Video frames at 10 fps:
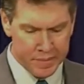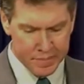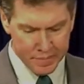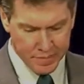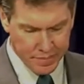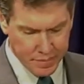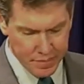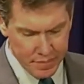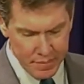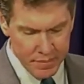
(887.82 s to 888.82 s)

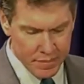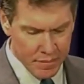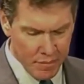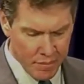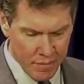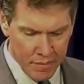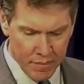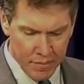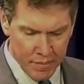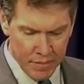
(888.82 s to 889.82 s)
(no one is talking)